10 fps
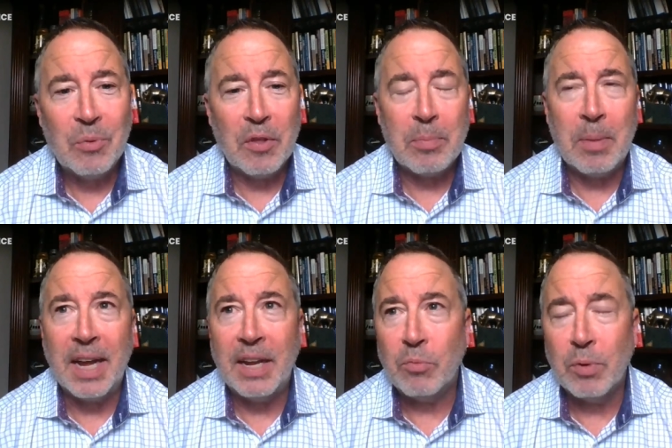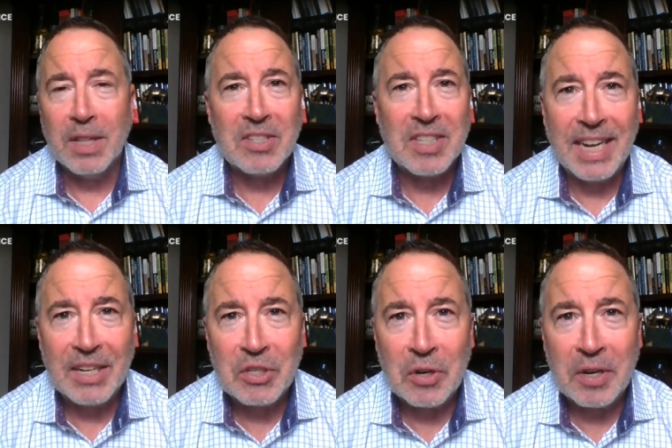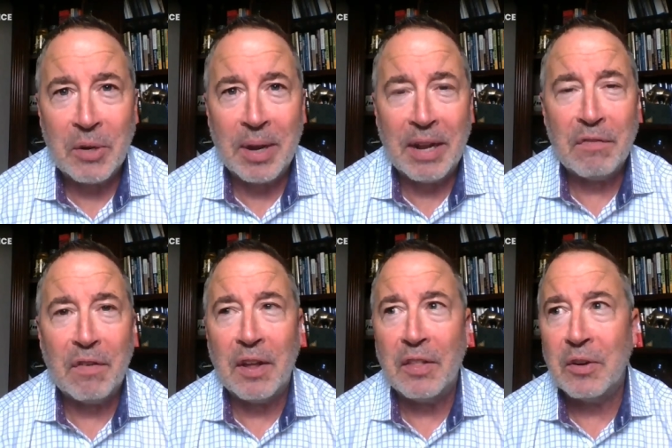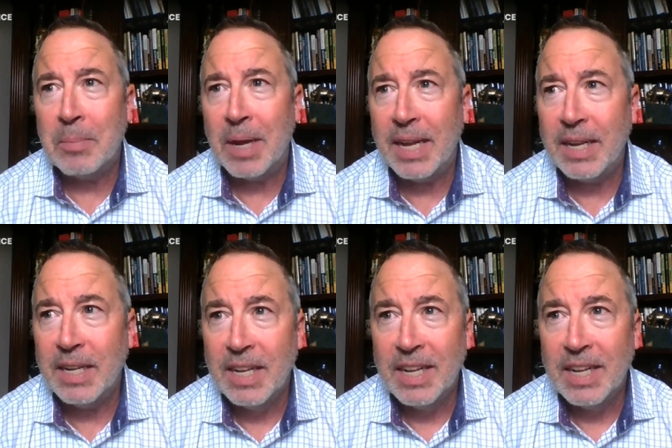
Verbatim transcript: with my real estate attorney grandfather, my